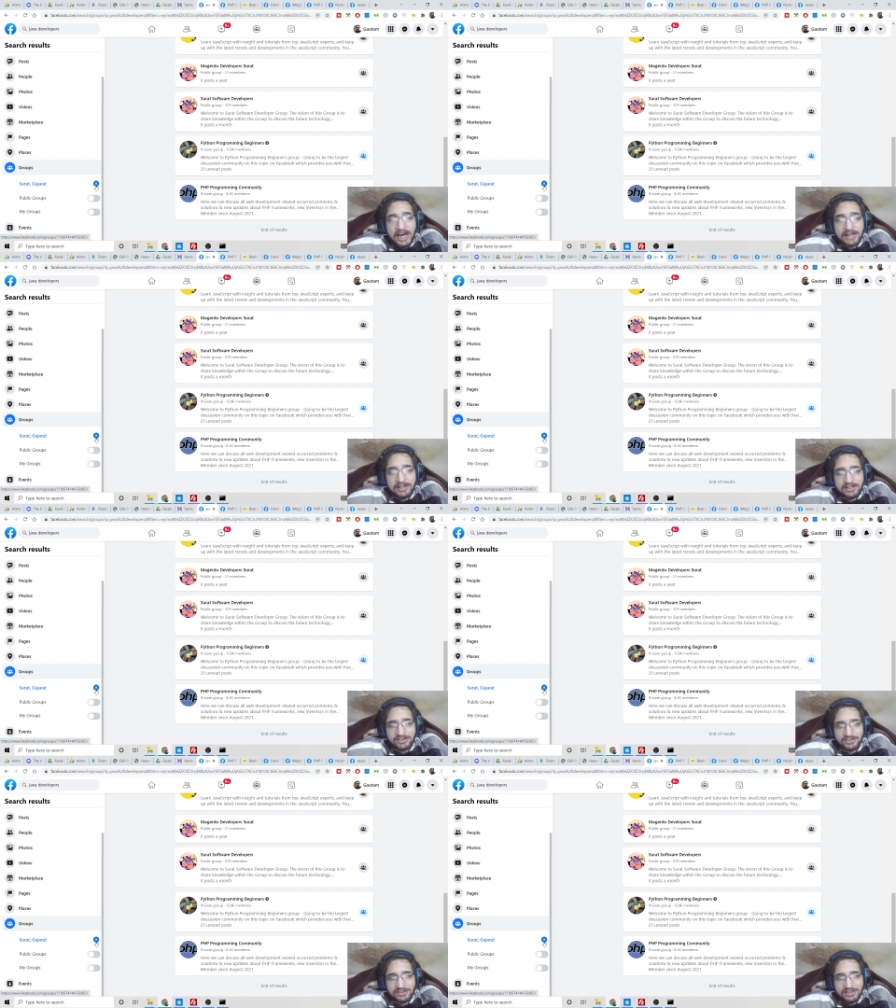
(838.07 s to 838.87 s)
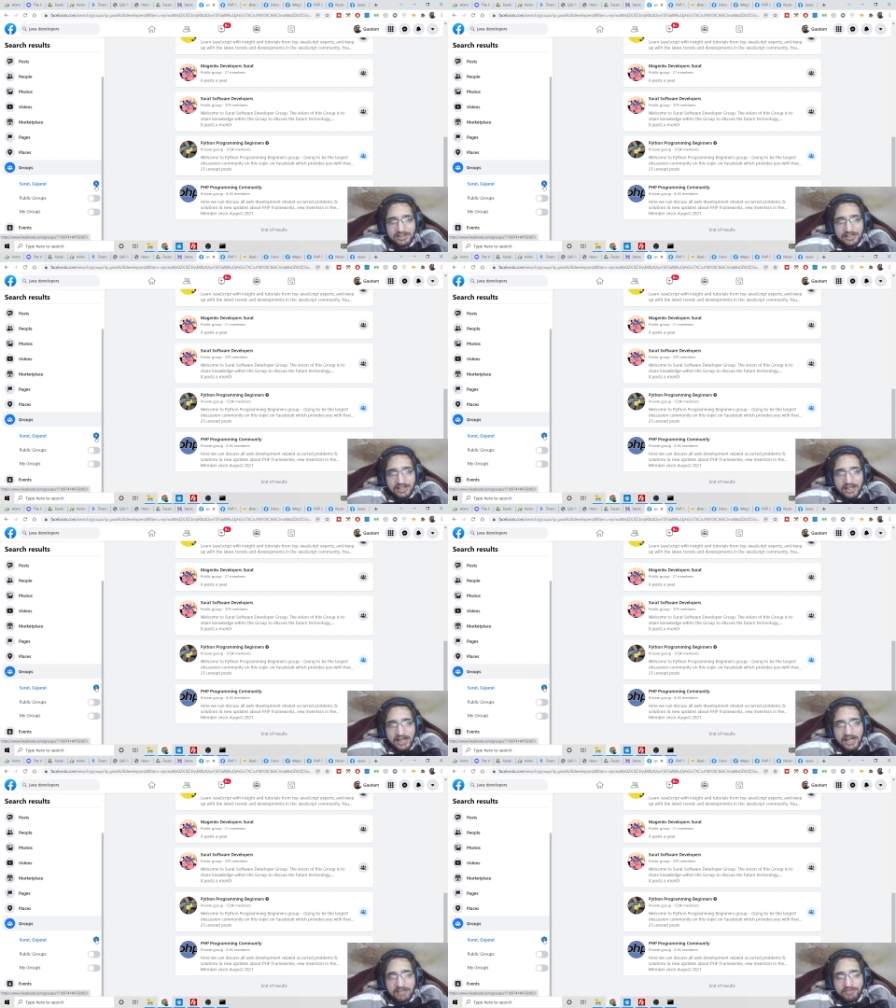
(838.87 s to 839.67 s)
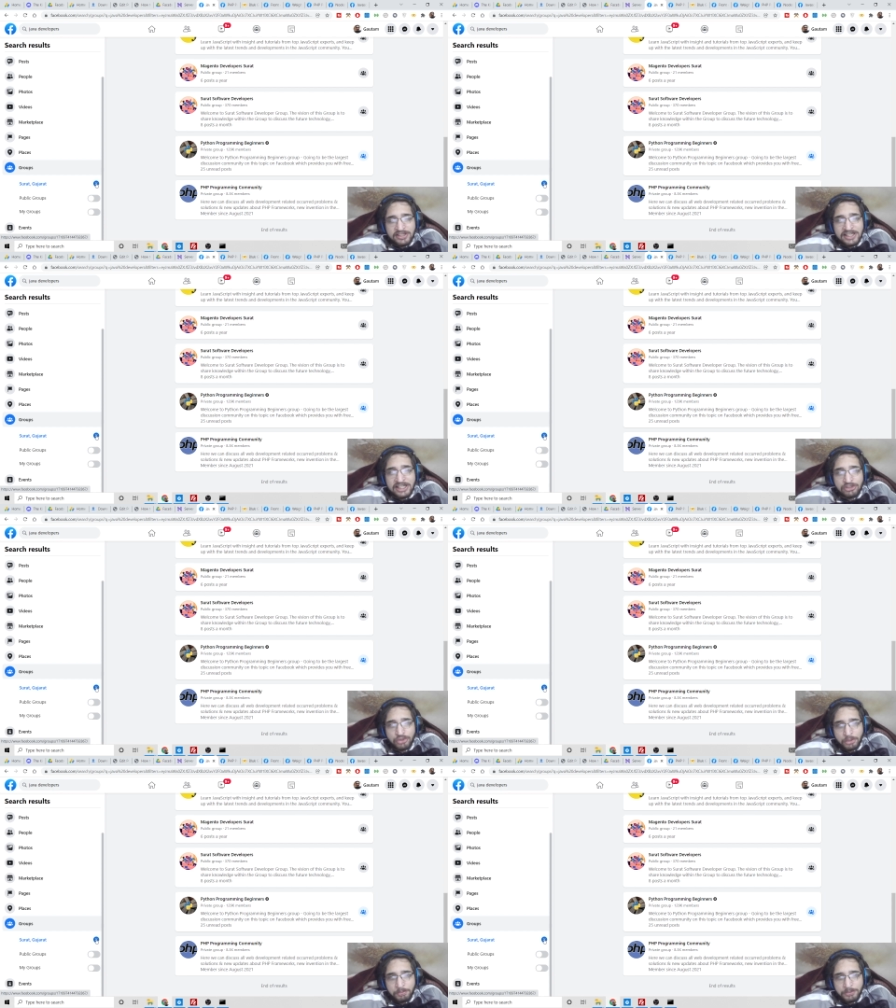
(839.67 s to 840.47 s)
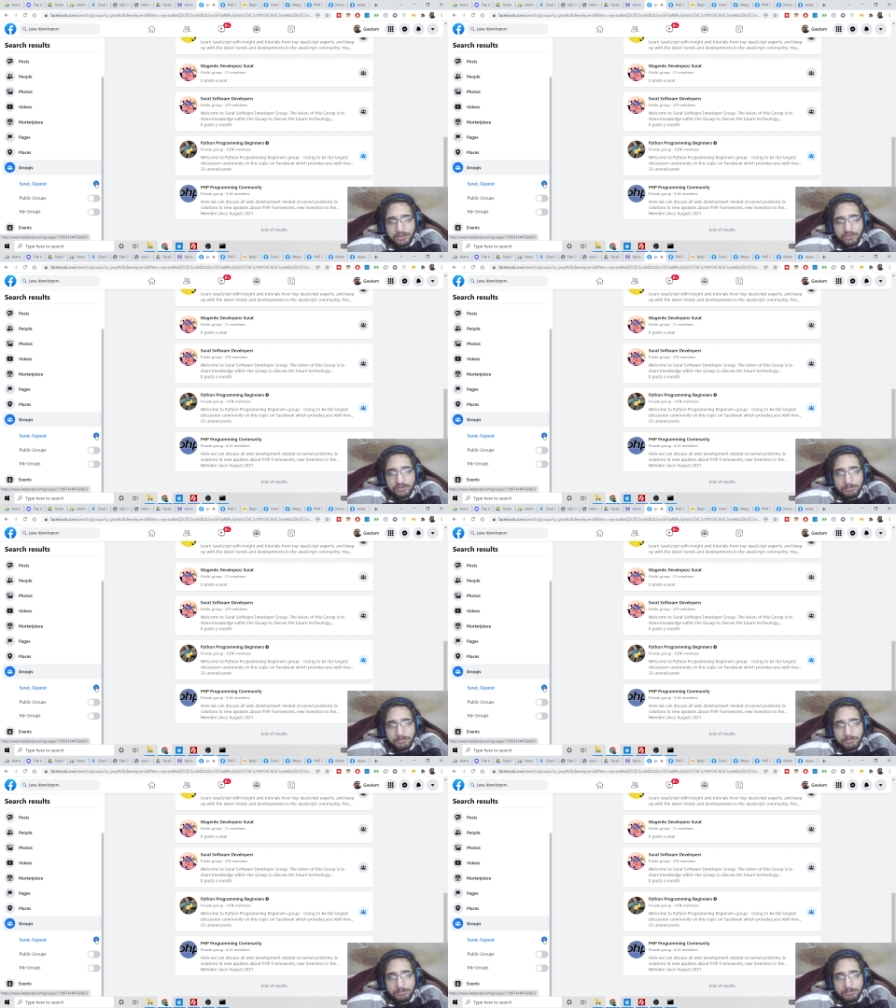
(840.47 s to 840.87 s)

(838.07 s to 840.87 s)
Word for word: endless and with each group you will